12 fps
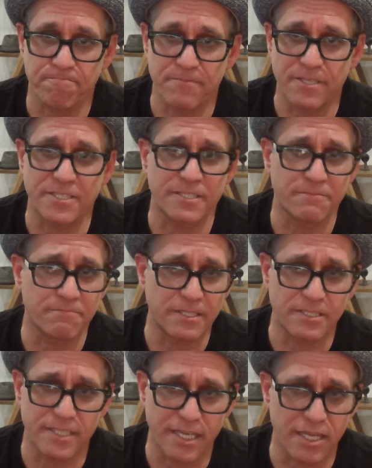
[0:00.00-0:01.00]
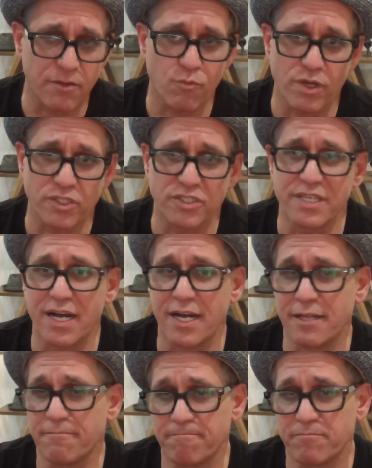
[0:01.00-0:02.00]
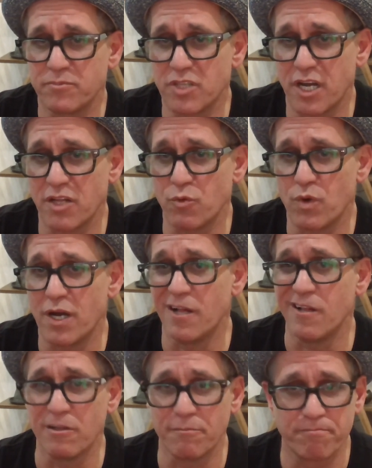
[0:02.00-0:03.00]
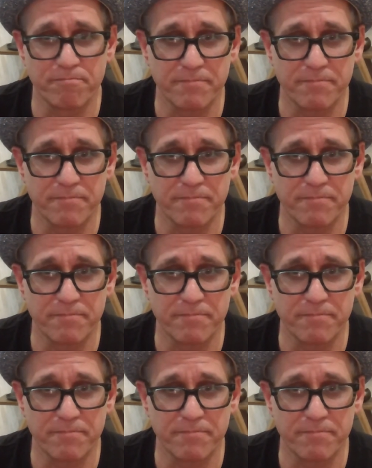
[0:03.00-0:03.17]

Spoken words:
This ticket was not done well.